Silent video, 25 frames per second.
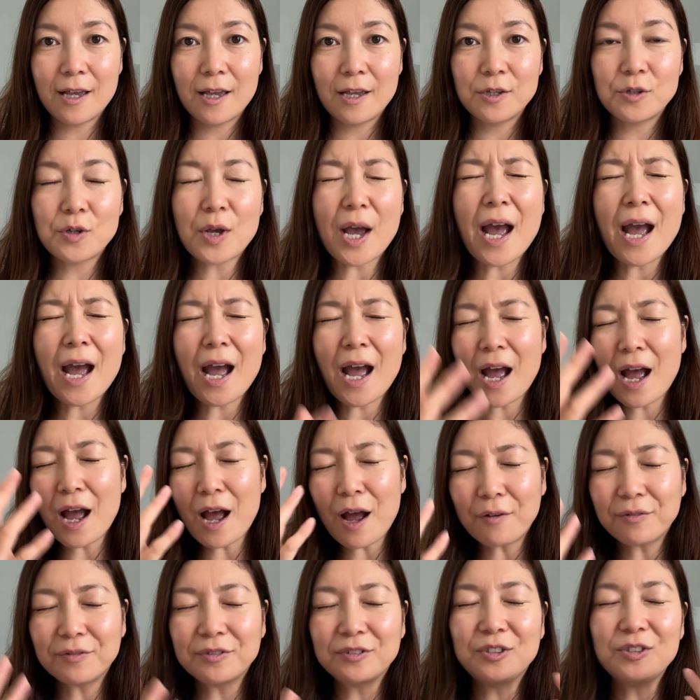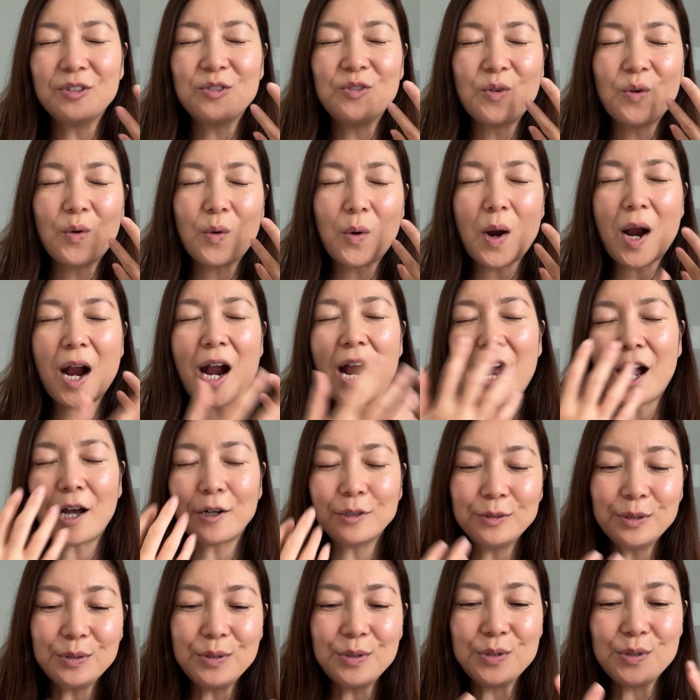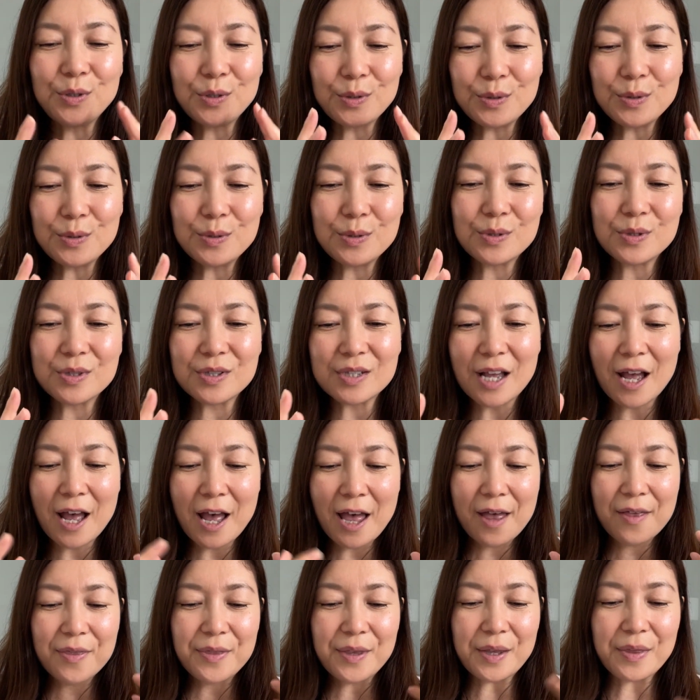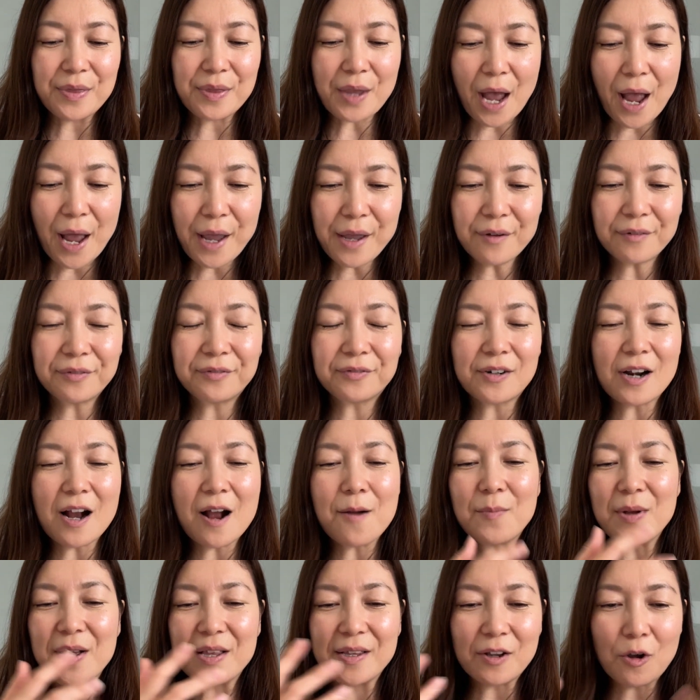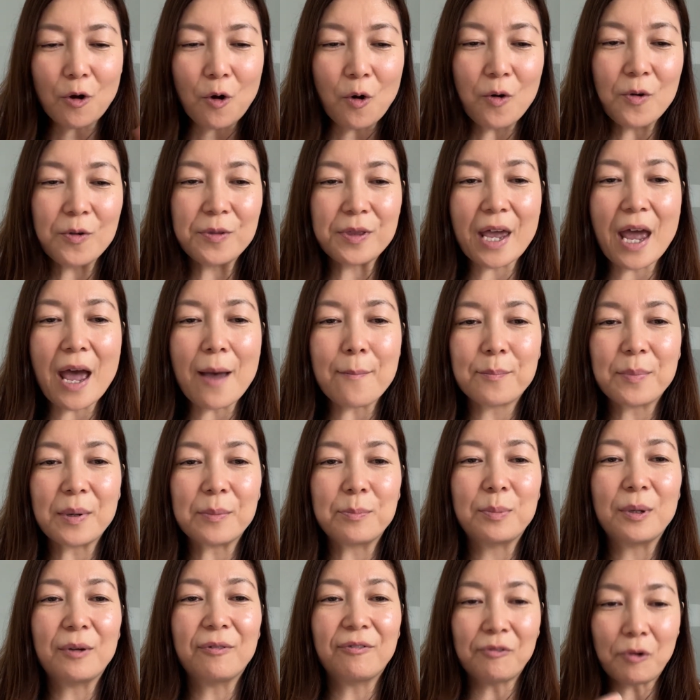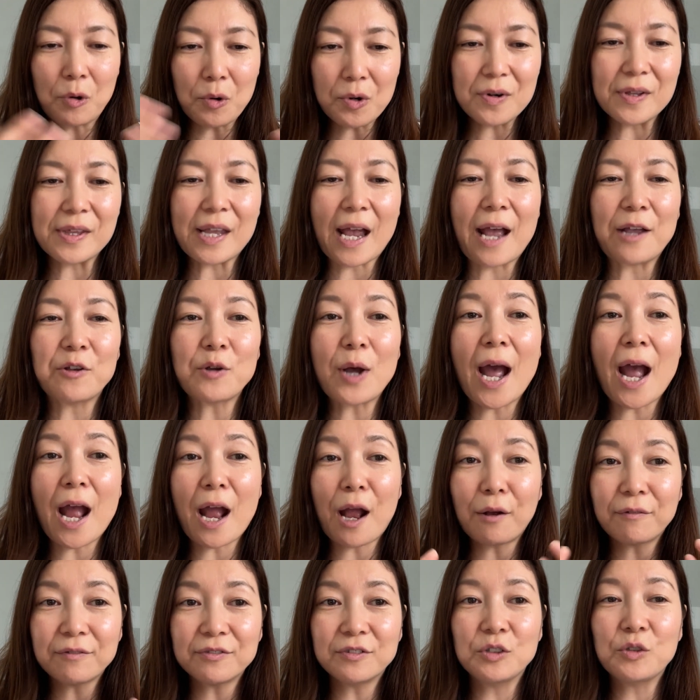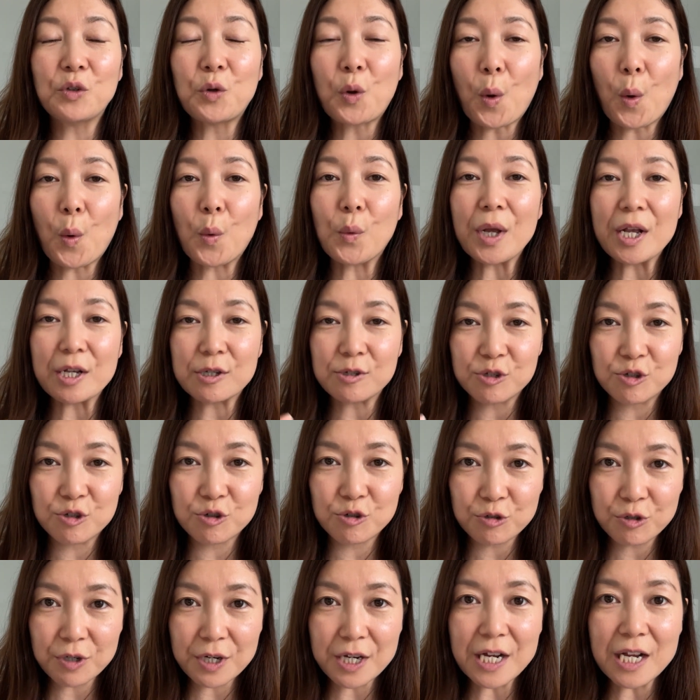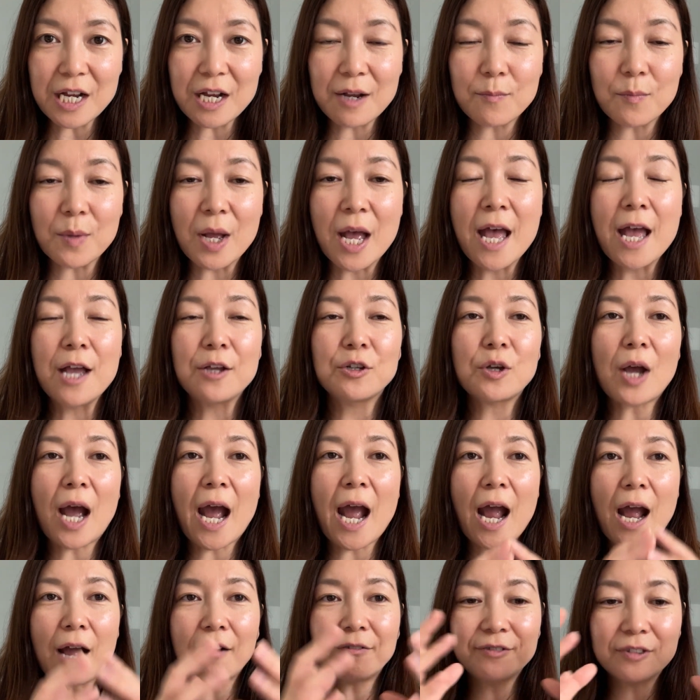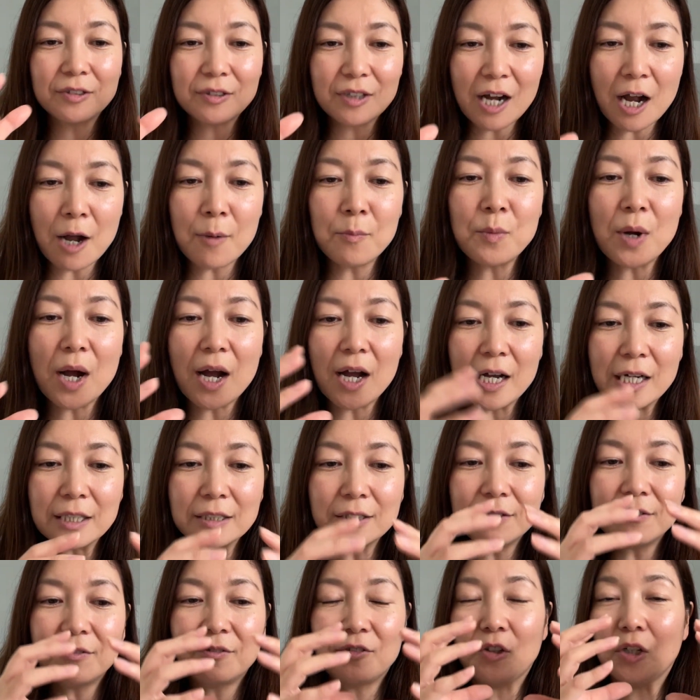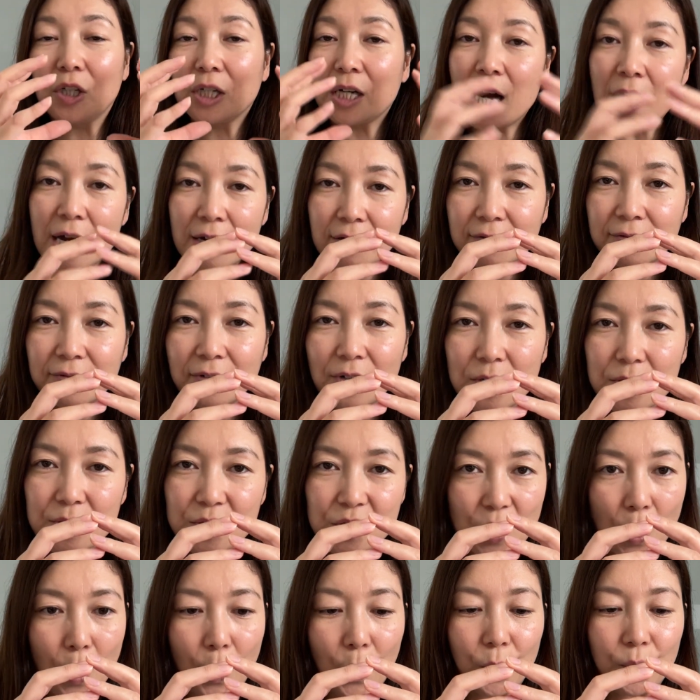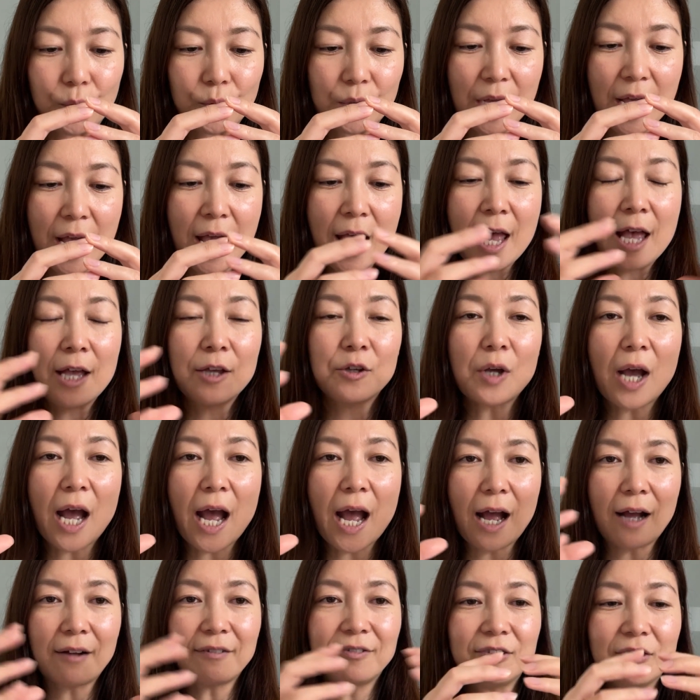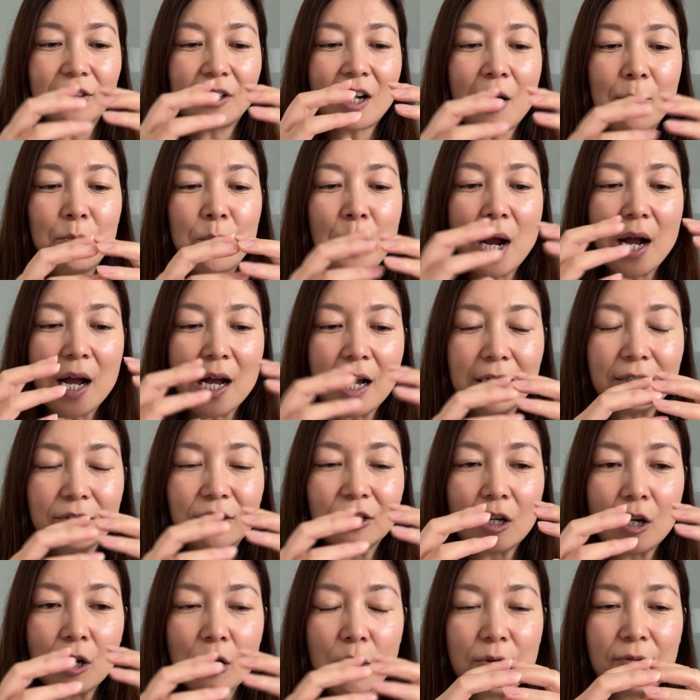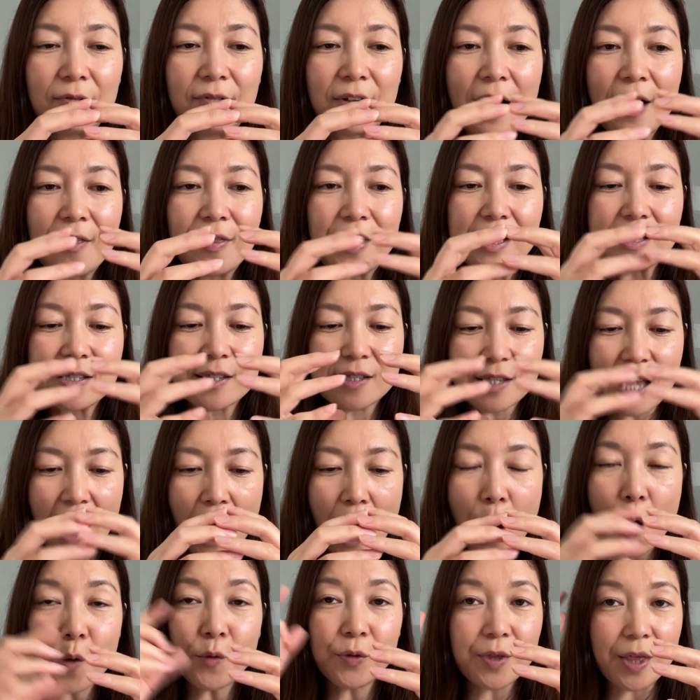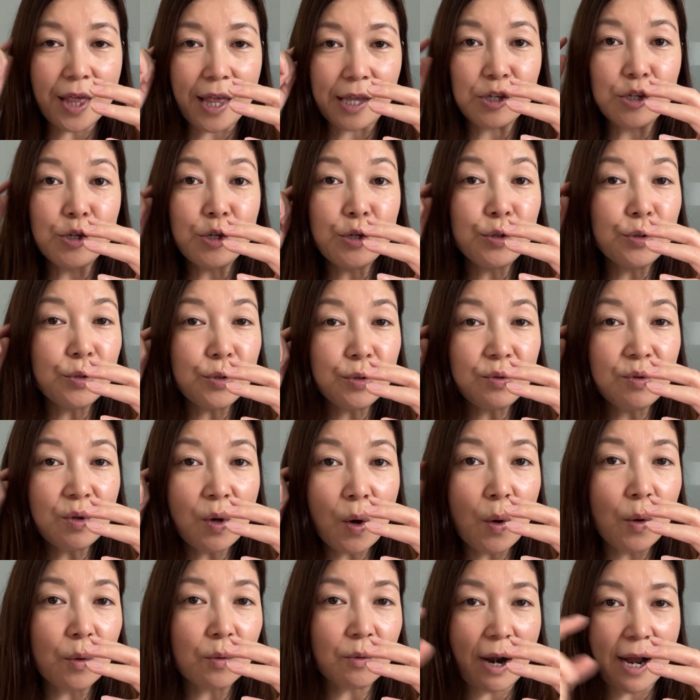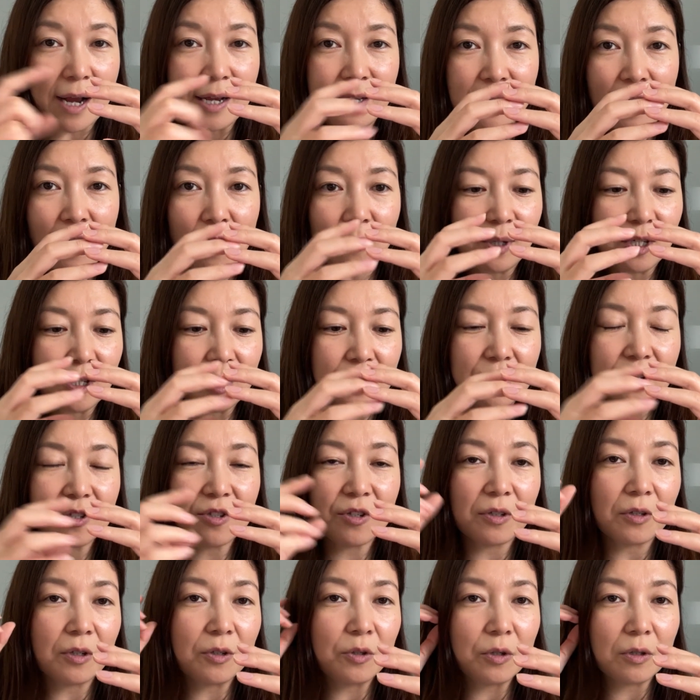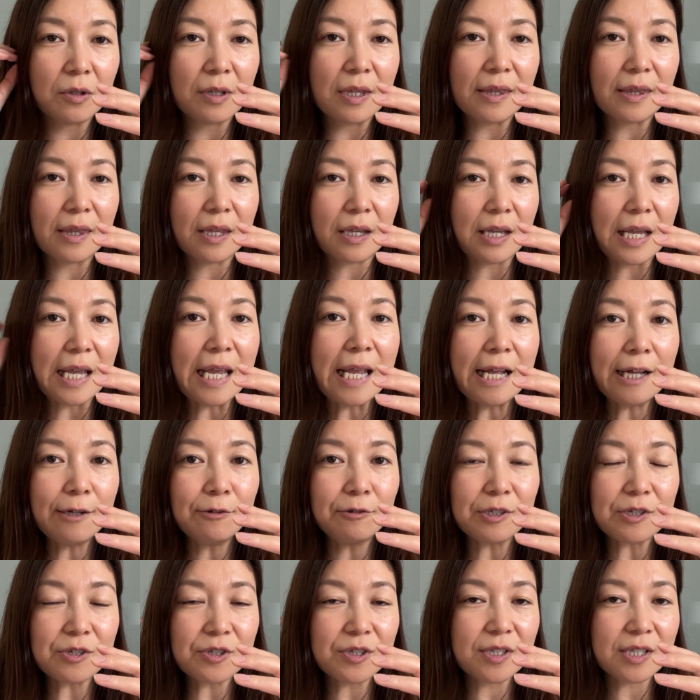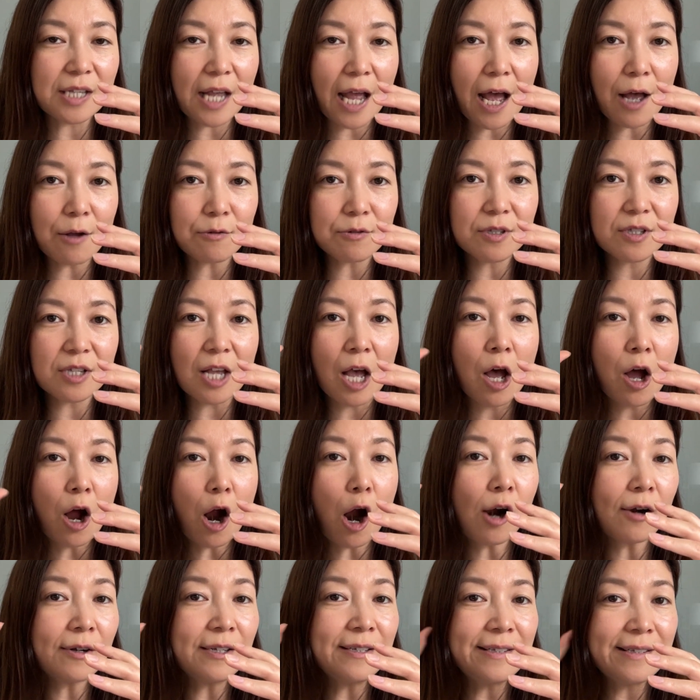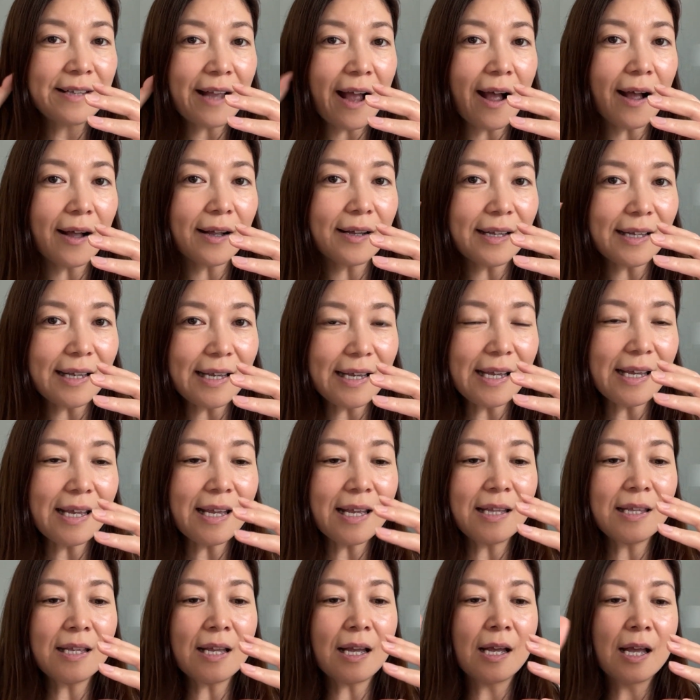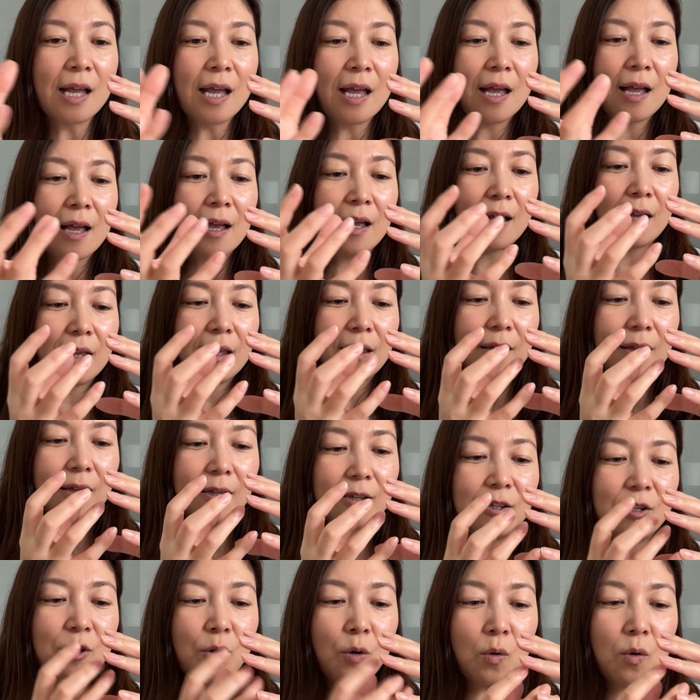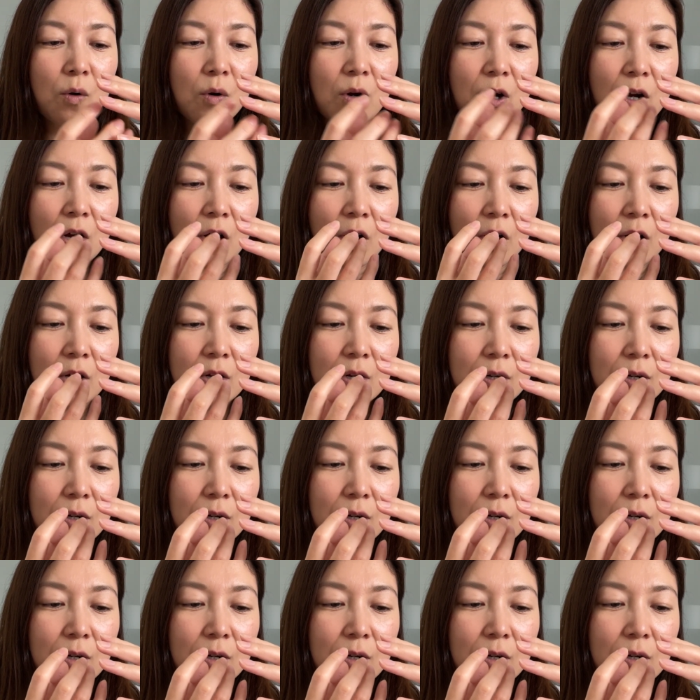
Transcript: You have to know how to use the diaphragm and all that, but before that you have to go extreme. You have to come out of your comfort zone. You have to come out of the sound that you know right now because the English sounds are not in your